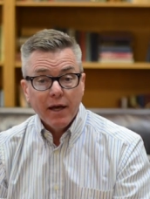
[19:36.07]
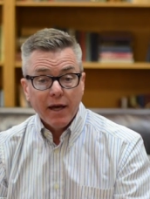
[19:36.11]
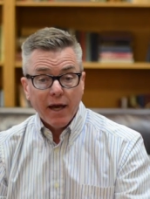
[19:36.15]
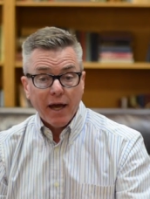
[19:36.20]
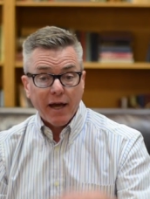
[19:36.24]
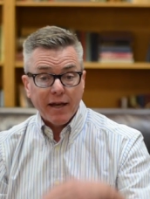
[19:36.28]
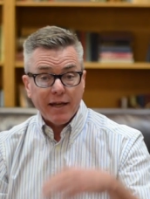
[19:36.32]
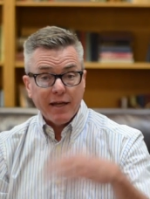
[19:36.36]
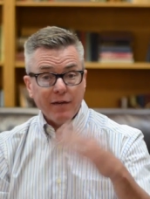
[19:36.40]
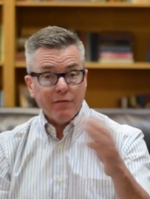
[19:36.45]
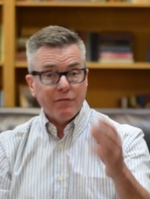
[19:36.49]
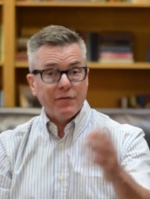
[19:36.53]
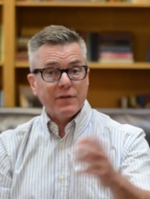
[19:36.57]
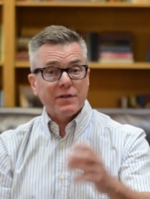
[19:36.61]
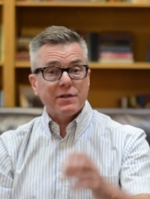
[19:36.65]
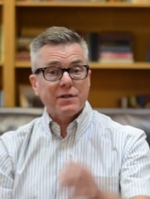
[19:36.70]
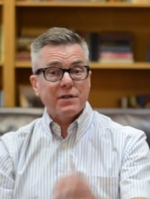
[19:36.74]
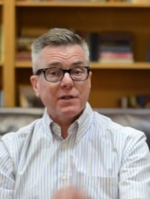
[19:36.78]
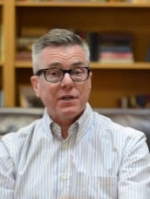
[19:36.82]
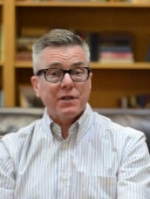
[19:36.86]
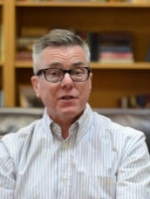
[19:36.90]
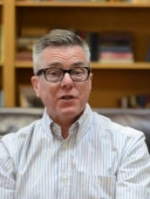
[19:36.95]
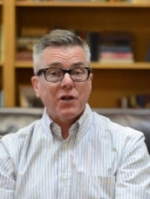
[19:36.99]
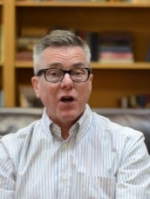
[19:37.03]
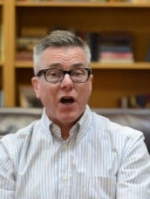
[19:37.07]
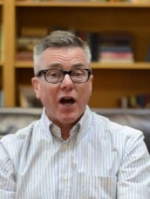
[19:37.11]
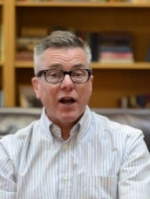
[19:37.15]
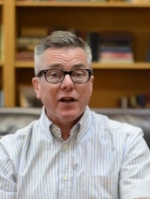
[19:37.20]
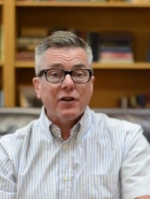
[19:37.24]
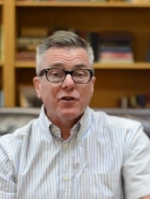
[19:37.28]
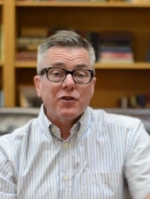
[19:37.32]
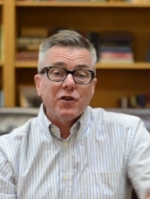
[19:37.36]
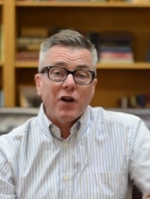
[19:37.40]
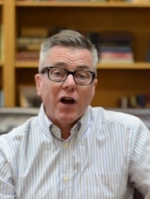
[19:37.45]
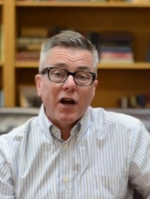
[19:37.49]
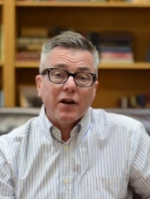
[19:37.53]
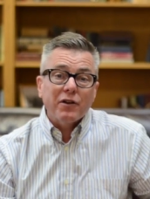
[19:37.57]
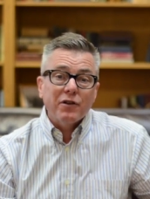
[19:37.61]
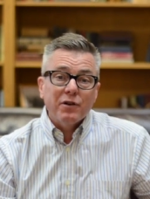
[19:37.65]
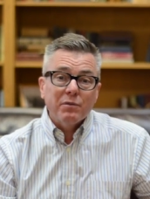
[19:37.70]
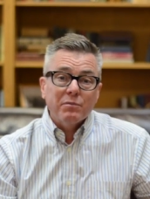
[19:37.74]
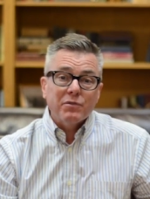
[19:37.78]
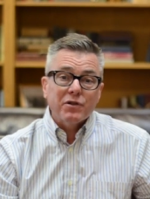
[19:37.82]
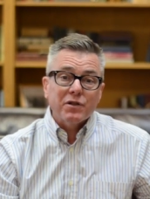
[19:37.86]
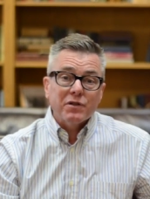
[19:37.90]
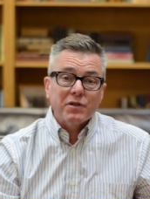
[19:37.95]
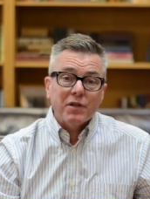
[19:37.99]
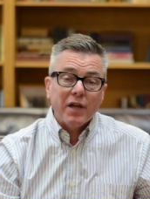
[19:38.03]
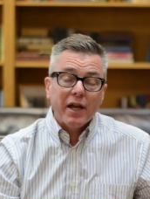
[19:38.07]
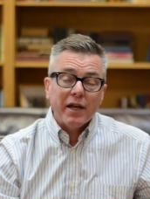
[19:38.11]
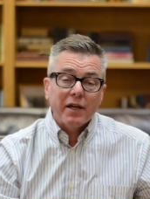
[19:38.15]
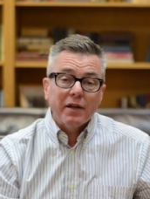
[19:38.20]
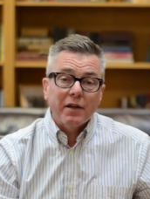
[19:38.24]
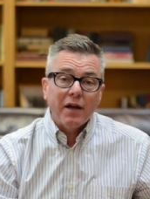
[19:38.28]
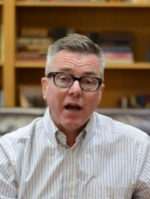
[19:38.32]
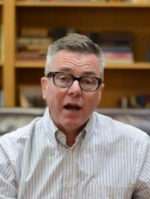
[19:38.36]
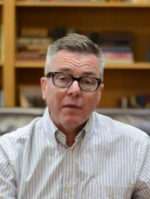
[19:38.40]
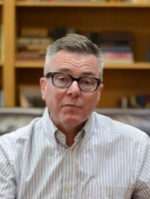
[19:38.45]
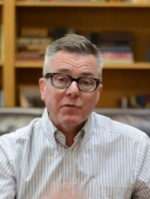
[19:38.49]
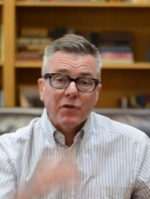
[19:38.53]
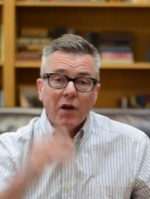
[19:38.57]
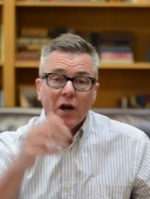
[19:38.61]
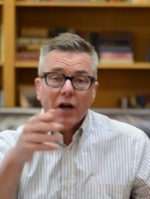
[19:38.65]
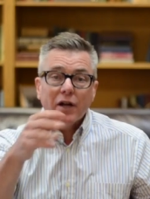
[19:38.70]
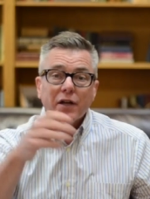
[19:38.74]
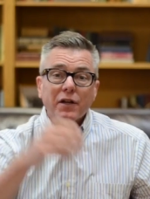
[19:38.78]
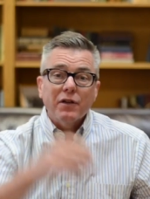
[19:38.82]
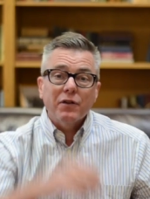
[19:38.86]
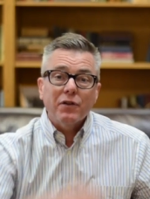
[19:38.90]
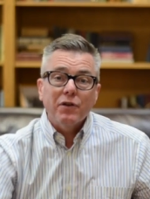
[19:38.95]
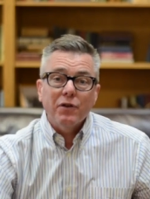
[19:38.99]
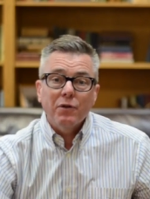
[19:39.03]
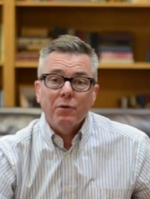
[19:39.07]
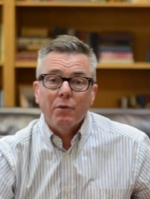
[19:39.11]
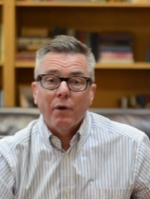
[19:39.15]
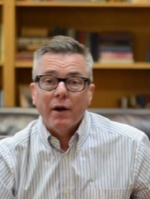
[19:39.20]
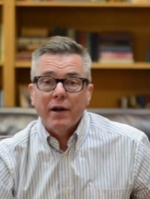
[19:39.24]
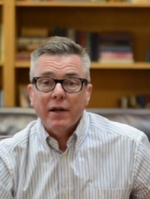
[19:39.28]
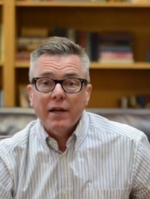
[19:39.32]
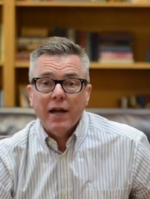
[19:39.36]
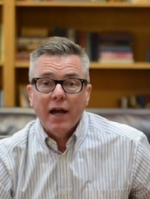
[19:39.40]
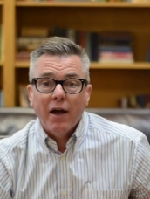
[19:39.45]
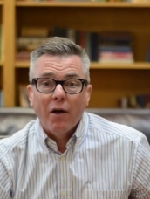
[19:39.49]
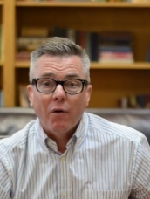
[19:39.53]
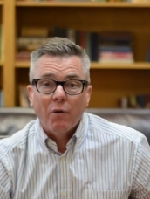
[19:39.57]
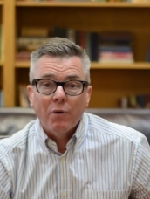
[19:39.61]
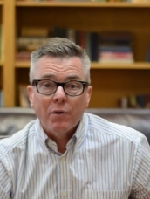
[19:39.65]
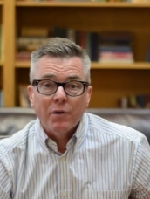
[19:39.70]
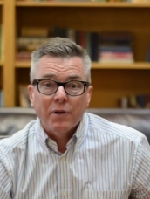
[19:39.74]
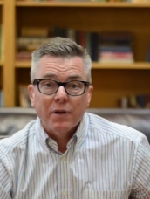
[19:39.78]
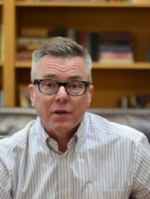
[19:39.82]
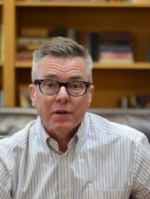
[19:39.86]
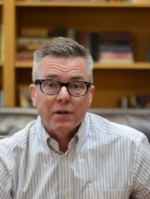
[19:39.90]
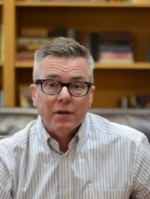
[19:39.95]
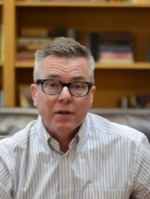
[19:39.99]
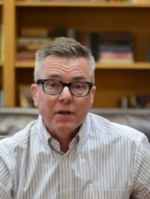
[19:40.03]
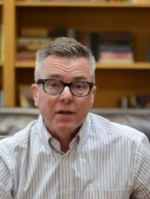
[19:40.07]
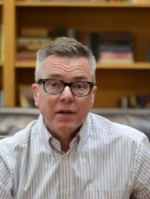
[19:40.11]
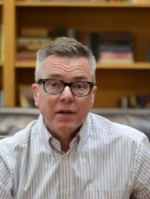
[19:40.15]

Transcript: and he visited God and talked to him just like I'm talking to you right now, only